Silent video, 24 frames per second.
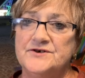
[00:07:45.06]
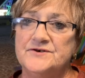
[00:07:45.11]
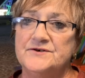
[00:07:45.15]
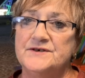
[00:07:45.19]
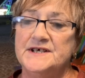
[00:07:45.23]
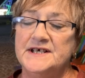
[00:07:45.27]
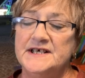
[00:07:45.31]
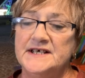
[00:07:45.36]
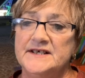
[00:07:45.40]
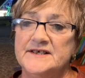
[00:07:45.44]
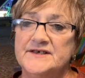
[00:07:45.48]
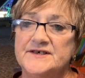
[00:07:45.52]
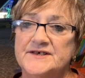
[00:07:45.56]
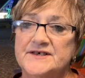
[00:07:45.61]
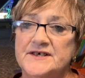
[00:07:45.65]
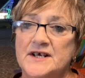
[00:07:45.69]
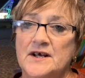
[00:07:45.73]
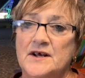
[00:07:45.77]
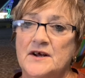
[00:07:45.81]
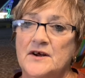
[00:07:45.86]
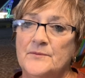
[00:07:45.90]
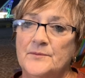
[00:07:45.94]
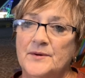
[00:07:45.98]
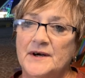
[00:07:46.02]
your needs.
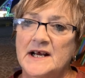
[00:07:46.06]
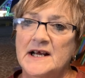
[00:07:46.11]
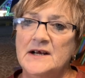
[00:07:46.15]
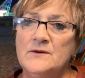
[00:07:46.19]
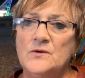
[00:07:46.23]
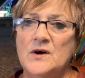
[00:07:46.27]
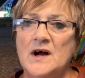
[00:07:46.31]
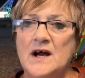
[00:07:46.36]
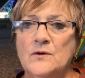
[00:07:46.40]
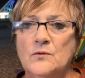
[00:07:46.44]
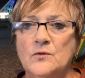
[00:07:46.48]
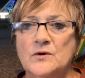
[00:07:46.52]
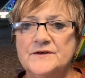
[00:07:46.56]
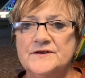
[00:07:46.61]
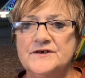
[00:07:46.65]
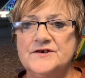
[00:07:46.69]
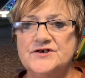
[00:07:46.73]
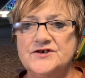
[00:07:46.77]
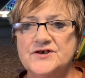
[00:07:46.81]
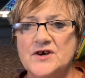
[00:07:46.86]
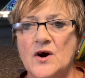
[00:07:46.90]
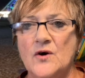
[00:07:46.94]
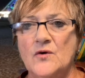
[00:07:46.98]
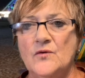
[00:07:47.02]
But anyway, I wanted to
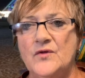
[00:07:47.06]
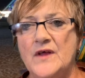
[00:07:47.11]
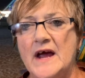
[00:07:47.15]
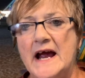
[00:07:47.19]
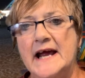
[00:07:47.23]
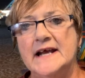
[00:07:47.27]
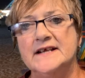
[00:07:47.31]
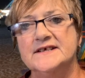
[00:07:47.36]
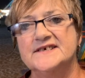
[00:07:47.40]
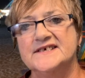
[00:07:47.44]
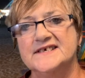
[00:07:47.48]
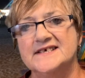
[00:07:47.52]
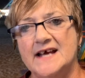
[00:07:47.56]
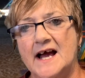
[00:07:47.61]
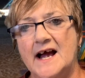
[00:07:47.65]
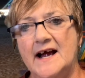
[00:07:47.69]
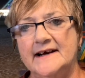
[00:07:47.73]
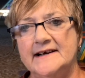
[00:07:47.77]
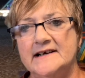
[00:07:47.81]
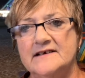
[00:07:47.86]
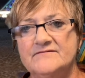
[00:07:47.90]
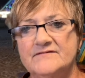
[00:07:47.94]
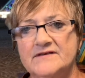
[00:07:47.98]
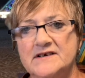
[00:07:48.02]
show that
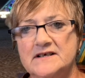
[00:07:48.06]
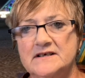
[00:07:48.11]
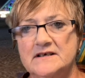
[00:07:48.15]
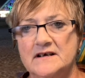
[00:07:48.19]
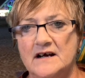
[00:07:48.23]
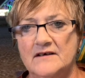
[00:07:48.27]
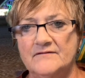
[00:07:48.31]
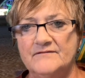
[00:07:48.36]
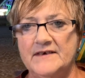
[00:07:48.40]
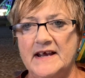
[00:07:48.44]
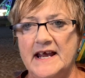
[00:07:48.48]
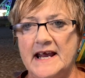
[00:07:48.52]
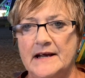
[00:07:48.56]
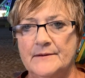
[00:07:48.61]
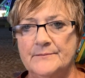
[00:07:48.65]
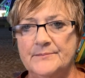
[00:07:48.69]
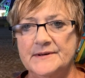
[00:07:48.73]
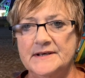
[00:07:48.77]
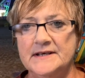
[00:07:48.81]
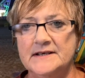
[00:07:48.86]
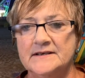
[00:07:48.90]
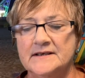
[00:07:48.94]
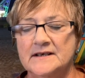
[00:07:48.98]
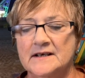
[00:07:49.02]
side of it, of
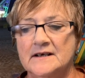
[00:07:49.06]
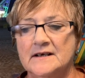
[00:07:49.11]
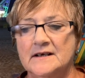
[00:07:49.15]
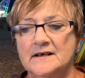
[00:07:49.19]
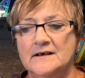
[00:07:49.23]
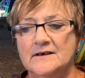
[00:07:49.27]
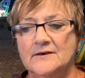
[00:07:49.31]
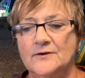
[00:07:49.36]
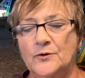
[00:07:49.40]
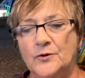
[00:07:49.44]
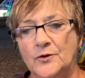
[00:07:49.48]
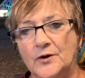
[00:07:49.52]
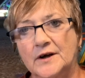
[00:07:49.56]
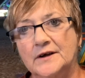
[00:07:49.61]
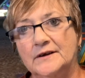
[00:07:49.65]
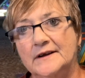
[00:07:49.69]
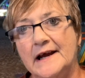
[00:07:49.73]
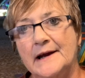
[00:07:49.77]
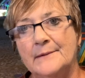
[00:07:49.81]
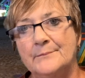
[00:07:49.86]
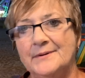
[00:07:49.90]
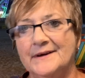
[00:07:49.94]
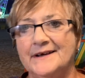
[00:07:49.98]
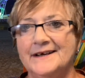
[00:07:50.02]
camping or
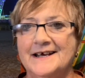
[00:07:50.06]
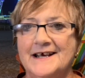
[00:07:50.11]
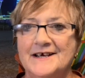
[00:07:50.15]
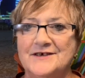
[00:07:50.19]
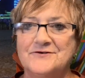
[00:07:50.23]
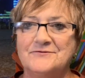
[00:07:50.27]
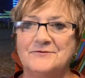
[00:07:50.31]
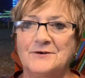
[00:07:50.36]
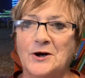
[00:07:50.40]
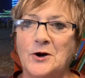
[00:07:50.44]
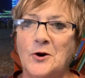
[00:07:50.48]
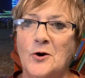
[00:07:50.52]
glamping as Rick